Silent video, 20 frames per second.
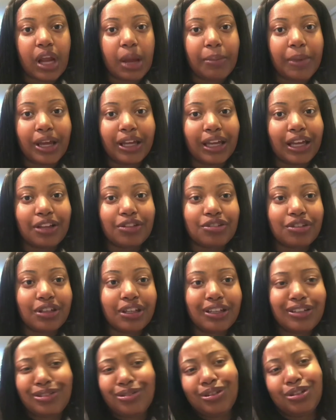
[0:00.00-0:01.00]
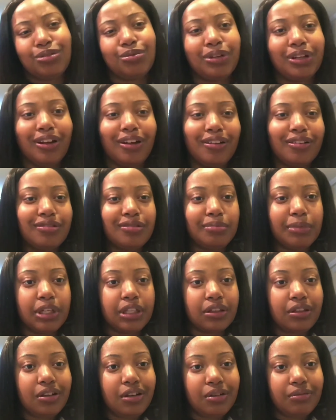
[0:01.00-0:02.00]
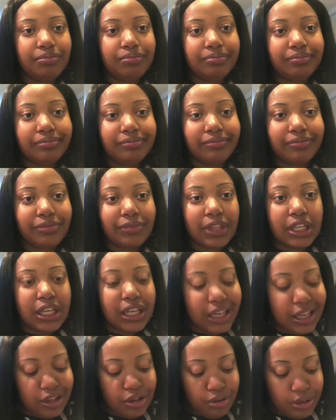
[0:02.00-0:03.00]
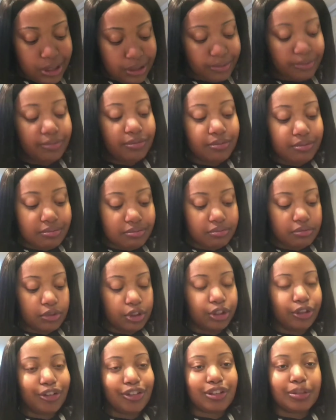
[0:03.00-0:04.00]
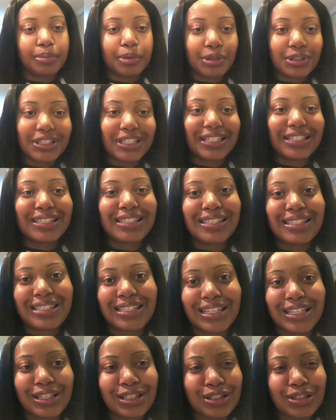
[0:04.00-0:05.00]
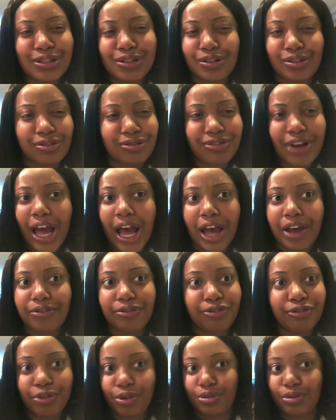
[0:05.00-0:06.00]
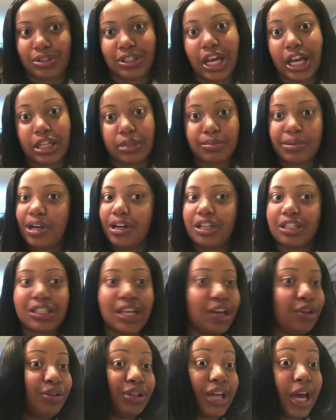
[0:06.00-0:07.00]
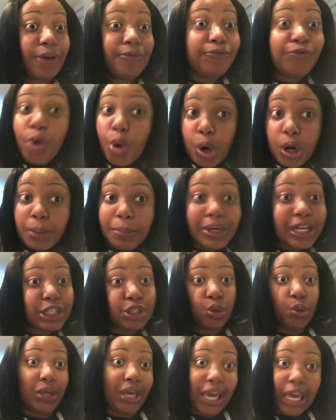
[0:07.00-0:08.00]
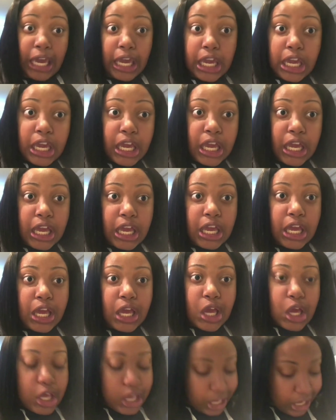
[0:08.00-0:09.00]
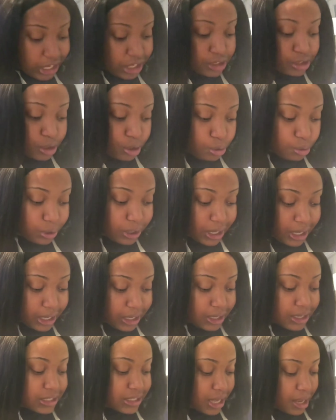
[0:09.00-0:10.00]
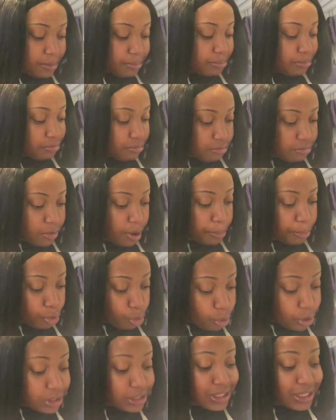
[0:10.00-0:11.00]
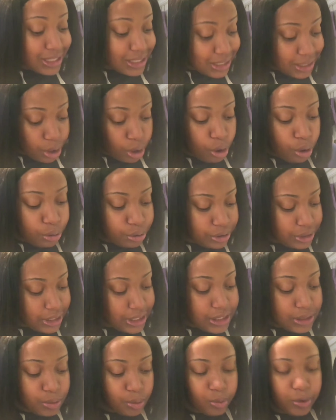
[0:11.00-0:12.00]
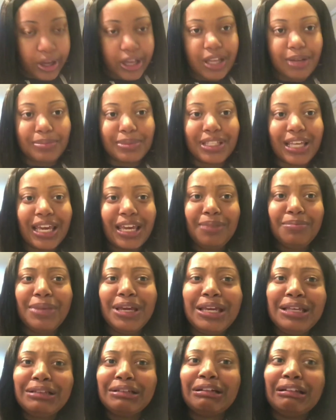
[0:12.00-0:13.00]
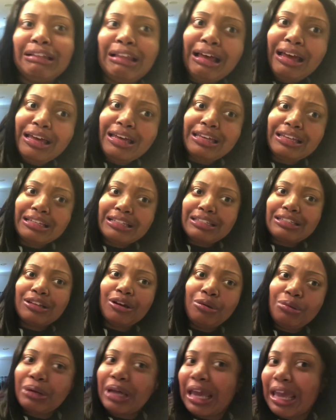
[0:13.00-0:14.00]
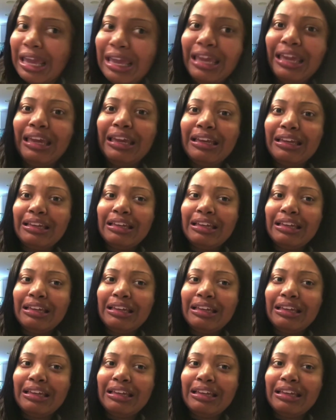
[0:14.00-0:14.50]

I'm not canceling. It's only $20 a month, you know, and you're supposed to get 6 or 5 full-size products. I only got 4, but it's okay. It is okay, because I'm going to, oh, these wipes came in clutch, okay?